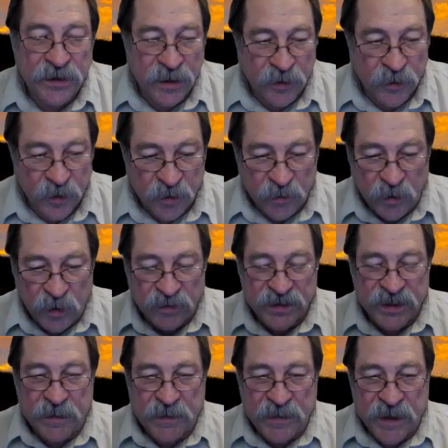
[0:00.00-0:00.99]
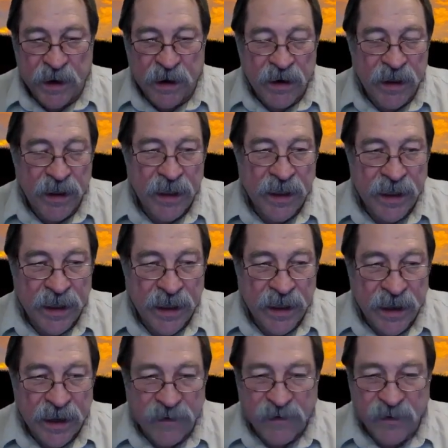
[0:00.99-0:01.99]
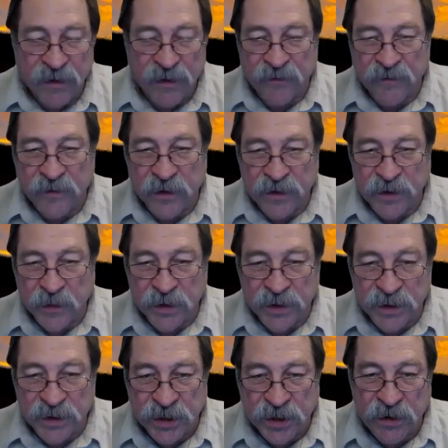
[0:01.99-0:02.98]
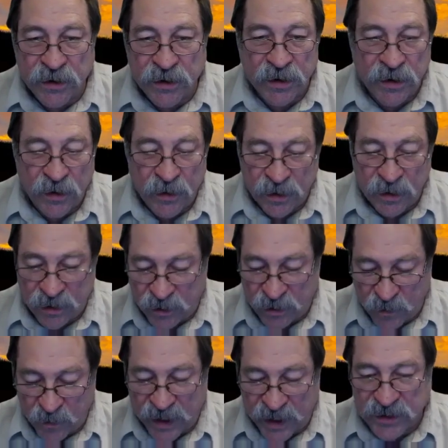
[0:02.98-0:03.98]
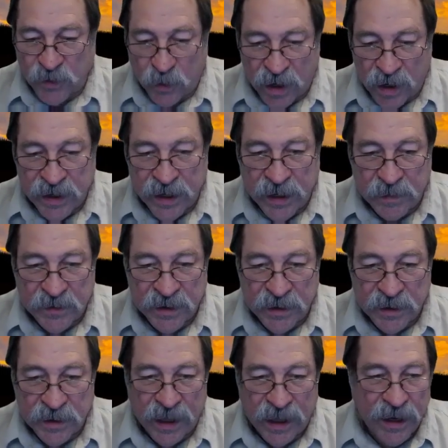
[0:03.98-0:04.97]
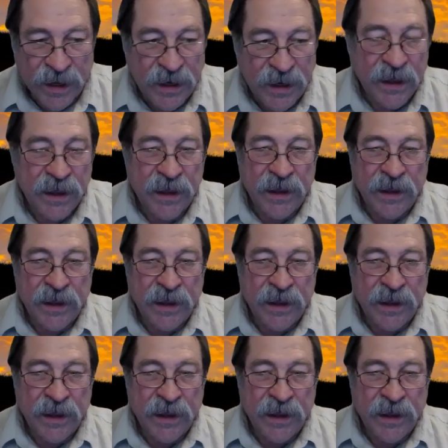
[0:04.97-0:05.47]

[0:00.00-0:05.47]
The group moves up there, and if you're the first one to shoot, you basically walk up to the line,